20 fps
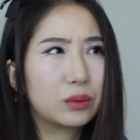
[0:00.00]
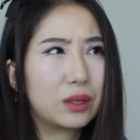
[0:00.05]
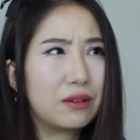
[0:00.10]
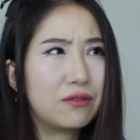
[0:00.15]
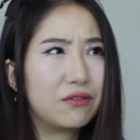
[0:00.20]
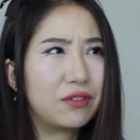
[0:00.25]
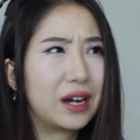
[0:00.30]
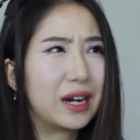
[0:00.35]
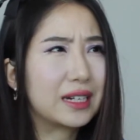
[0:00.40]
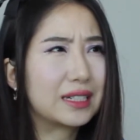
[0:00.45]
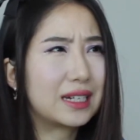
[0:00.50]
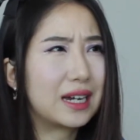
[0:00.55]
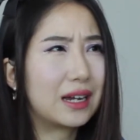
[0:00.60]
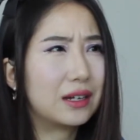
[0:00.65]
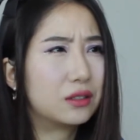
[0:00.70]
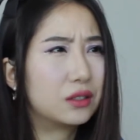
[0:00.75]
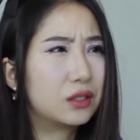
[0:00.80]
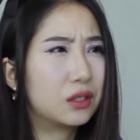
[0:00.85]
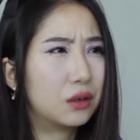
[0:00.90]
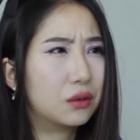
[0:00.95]
In fact, I
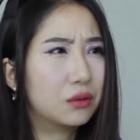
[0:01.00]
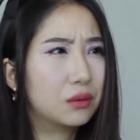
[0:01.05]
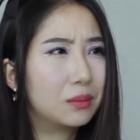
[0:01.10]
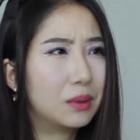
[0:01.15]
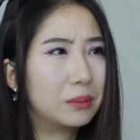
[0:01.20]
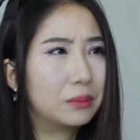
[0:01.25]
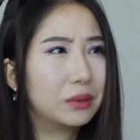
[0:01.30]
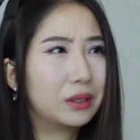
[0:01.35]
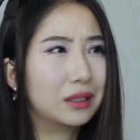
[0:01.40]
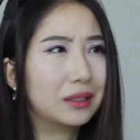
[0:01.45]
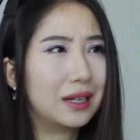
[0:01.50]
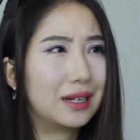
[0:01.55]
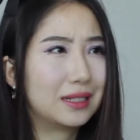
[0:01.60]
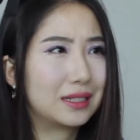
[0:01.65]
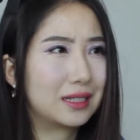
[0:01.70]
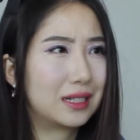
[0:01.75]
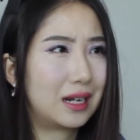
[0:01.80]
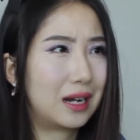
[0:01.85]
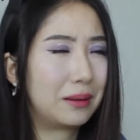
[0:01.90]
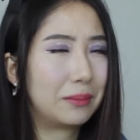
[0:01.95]
don't remember
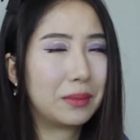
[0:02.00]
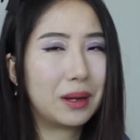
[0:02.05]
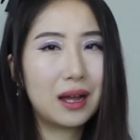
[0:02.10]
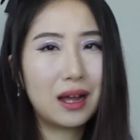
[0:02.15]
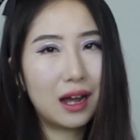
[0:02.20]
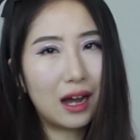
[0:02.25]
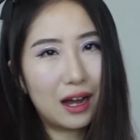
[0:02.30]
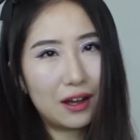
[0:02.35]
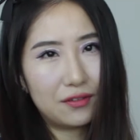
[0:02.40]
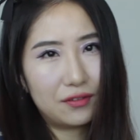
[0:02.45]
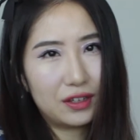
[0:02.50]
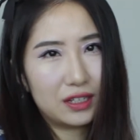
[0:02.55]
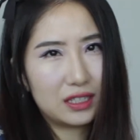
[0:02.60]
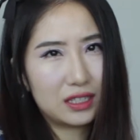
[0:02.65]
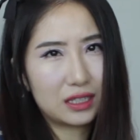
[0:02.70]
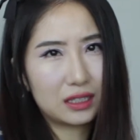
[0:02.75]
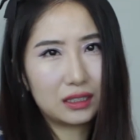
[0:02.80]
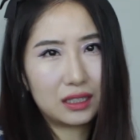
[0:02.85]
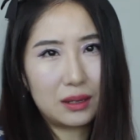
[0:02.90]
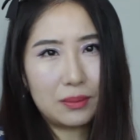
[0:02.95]
last time I
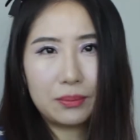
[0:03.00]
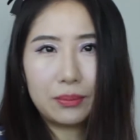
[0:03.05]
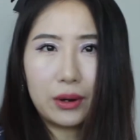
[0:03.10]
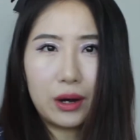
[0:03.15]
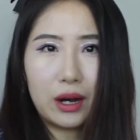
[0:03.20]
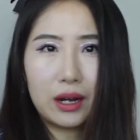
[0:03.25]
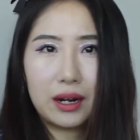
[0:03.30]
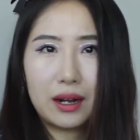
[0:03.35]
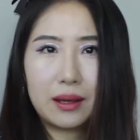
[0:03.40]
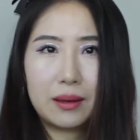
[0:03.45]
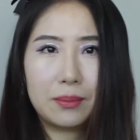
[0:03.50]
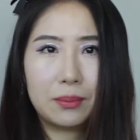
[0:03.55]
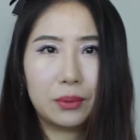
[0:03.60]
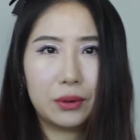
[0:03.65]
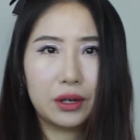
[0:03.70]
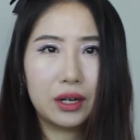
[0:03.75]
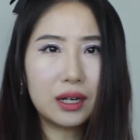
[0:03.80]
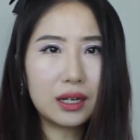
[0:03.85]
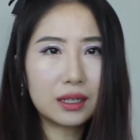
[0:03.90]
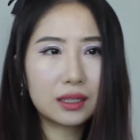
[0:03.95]
physically bought a
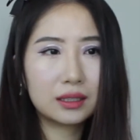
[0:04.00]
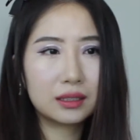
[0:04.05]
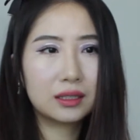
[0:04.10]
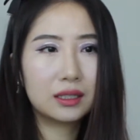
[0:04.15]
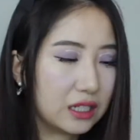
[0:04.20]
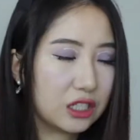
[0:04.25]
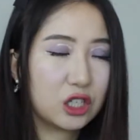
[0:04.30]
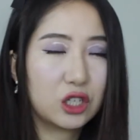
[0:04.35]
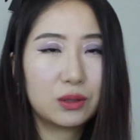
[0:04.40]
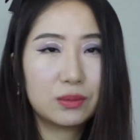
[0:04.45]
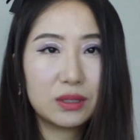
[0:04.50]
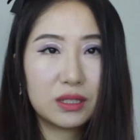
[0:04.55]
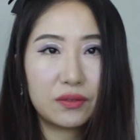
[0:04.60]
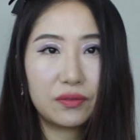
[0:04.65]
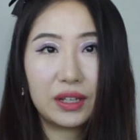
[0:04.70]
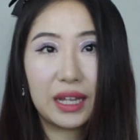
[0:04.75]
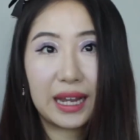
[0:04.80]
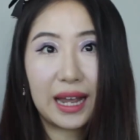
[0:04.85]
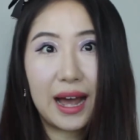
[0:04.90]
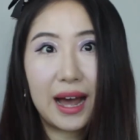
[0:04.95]
book. In terms
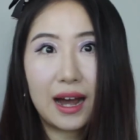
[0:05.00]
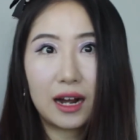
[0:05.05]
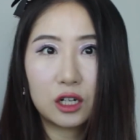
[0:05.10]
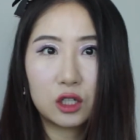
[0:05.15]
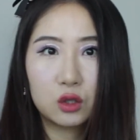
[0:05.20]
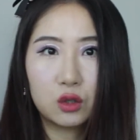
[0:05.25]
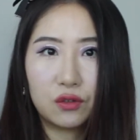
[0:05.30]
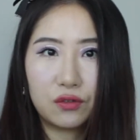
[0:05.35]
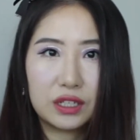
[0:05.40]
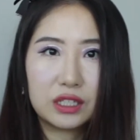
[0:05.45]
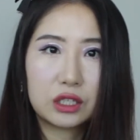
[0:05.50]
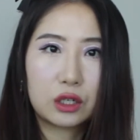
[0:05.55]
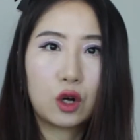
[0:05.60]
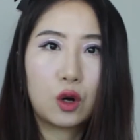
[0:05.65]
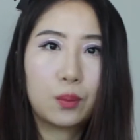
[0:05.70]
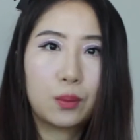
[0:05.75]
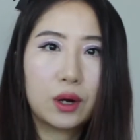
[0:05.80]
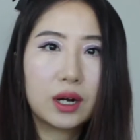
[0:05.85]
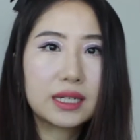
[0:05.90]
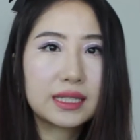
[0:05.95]
of like actual
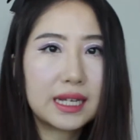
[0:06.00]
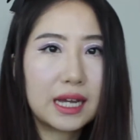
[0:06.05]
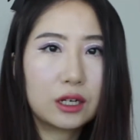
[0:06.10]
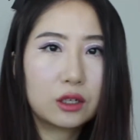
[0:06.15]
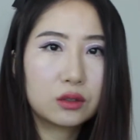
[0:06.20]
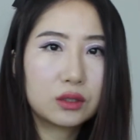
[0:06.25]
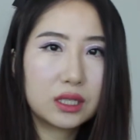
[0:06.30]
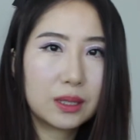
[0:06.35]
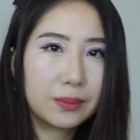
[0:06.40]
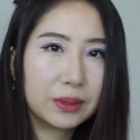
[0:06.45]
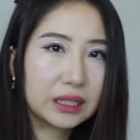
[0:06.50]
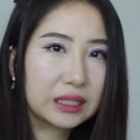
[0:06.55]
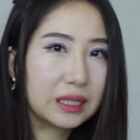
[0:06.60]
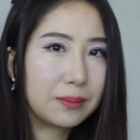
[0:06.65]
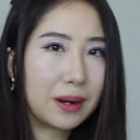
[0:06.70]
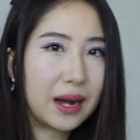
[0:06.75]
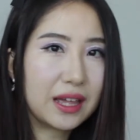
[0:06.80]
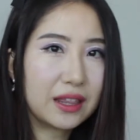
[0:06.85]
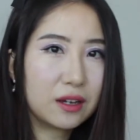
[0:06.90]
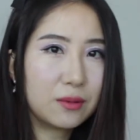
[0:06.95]
physical books, I don't typically
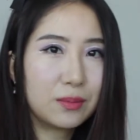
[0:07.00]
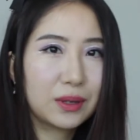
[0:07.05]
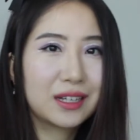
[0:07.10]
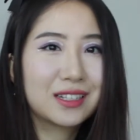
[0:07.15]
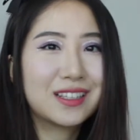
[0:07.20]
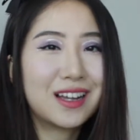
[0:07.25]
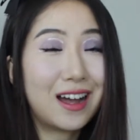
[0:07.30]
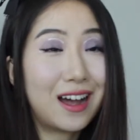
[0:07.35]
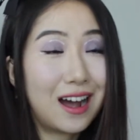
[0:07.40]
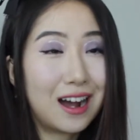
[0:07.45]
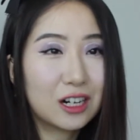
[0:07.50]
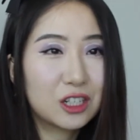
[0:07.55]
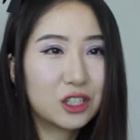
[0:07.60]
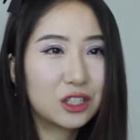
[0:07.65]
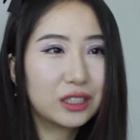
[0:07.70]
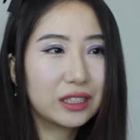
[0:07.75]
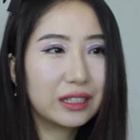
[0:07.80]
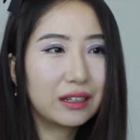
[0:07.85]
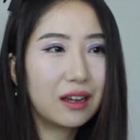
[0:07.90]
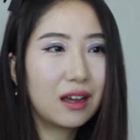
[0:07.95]
buy them because I
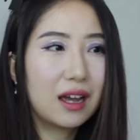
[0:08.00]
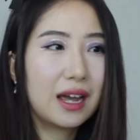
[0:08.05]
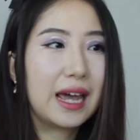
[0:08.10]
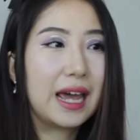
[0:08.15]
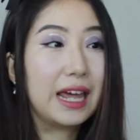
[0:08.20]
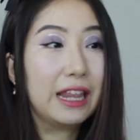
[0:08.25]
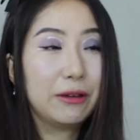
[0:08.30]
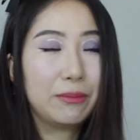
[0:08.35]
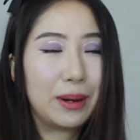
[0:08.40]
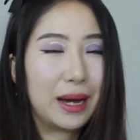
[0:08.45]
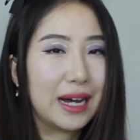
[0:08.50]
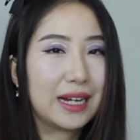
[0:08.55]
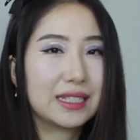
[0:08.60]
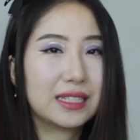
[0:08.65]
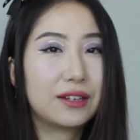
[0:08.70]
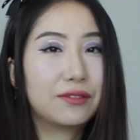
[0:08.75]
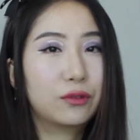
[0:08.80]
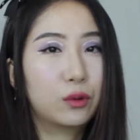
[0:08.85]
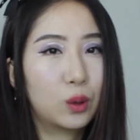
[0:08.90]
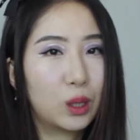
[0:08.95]
actually in the past
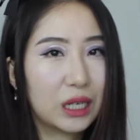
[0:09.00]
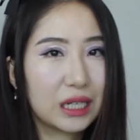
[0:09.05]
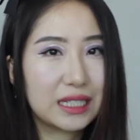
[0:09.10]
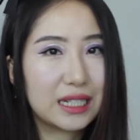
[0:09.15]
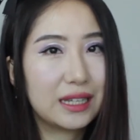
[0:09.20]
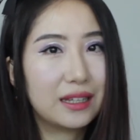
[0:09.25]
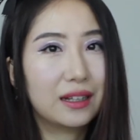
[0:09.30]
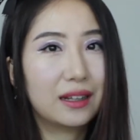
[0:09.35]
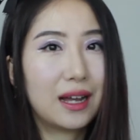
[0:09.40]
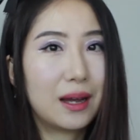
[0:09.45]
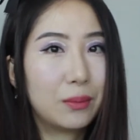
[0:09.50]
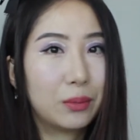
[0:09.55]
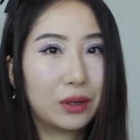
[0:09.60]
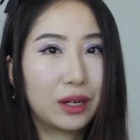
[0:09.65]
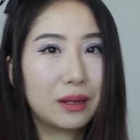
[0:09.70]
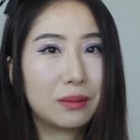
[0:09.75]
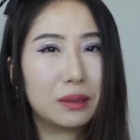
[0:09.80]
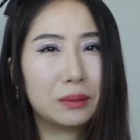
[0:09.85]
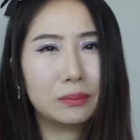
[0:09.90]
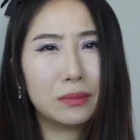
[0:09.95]
have worked in the
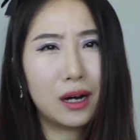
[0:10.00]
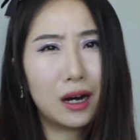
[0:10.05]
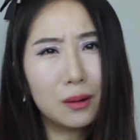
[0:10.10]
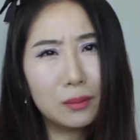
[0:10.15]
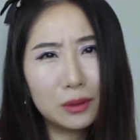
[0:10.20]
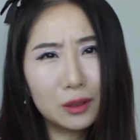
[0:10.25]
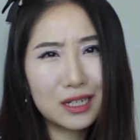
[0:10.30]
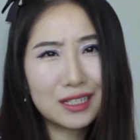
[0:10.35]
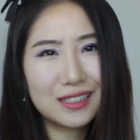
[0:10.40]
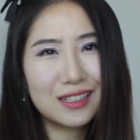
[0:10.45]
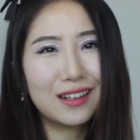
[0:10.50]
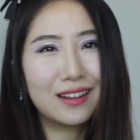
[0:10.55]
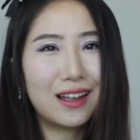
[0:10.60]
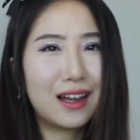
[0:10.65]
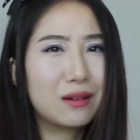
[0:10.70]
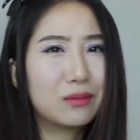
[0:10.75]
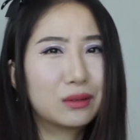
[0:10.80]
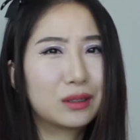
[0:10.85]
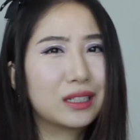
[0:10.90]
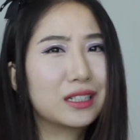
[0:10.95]
library and my mom works in the
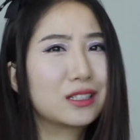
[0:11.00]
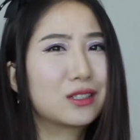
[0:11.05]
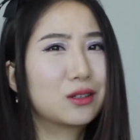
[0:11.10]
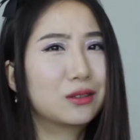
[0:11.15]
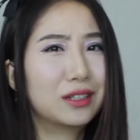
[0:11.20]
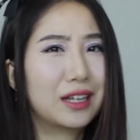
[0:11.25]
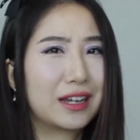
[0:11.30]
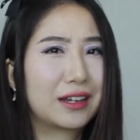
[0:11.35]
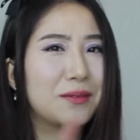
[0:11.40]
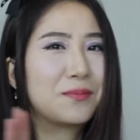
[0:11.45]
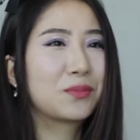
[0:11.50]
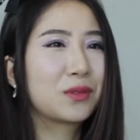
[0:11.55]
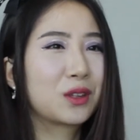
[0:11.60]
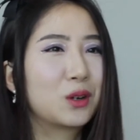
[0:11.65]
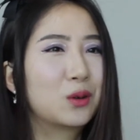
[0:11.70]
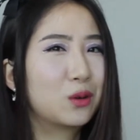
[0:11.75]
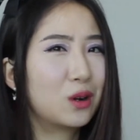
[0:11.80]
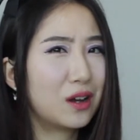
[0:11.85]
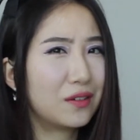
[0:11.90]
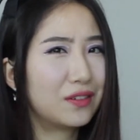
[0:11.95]
library, so like
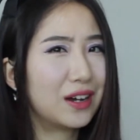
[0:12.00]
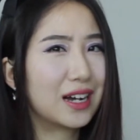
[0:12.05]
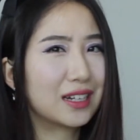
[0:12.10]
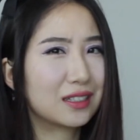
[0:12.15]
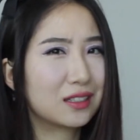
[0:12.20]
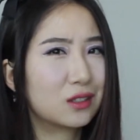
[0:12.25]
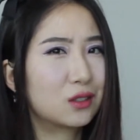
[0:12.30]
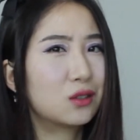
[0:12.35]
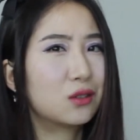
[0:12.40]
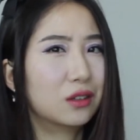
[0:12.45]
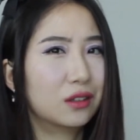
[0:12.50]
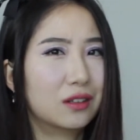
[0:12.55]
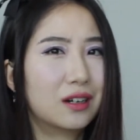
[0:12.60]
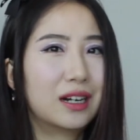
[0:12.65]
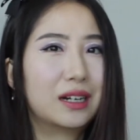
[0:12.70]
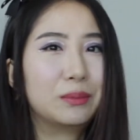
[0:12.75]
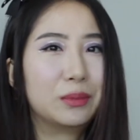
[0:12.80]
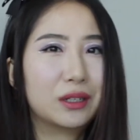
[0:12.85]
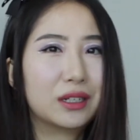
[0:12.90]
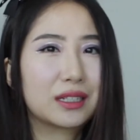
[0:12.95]
we have access to a
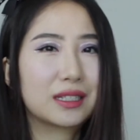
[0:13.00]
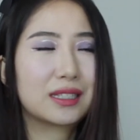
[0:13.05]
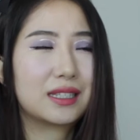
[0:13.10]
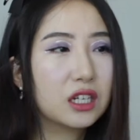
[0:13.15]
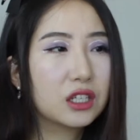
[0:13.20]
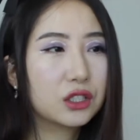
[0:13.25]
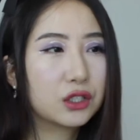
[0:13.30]
lot of books.